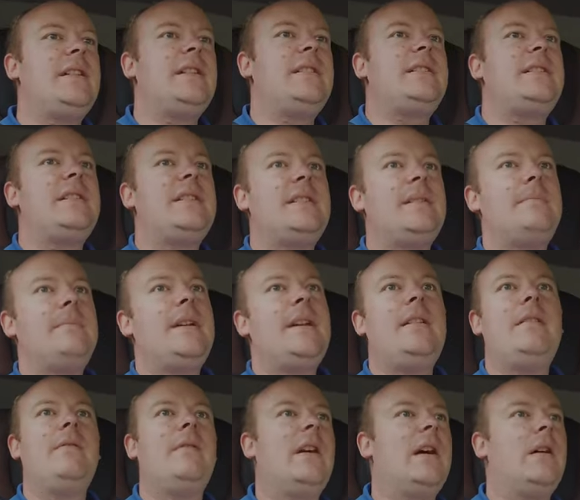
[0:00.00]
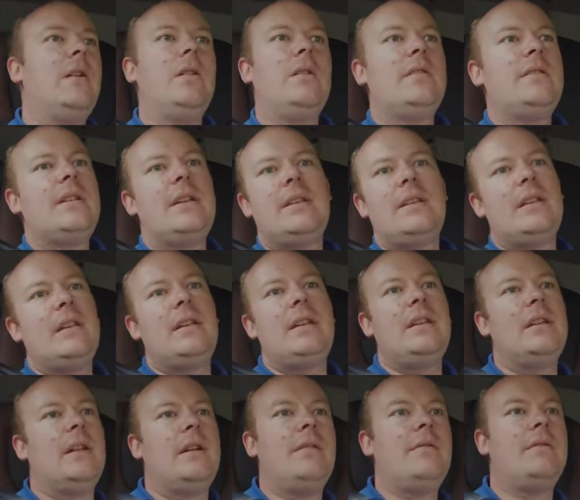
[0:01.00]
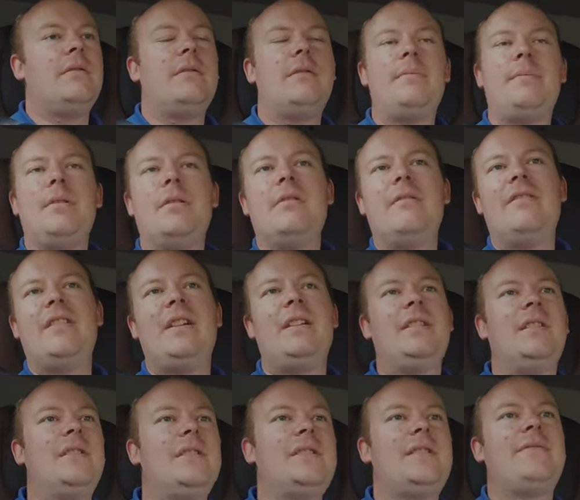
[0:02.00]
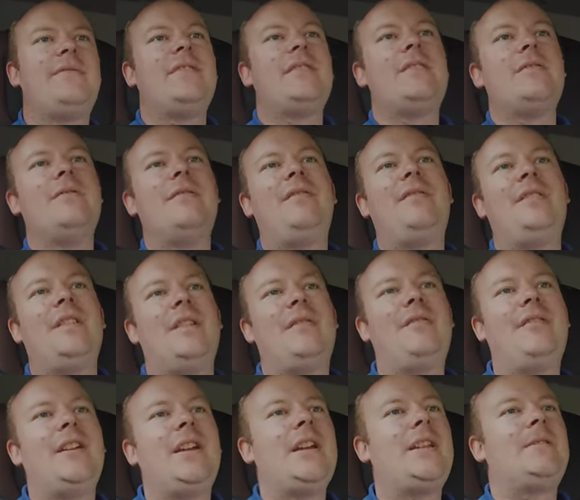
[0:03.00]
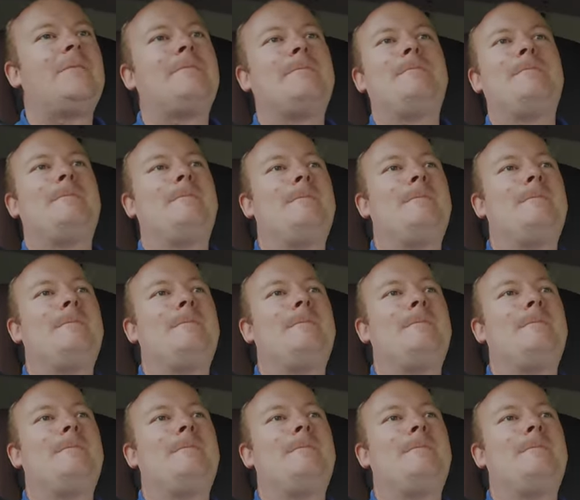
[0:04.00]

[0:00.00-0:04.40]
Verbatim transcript: it is a mean world, and you know it'll be all very nice if it's all fluffy and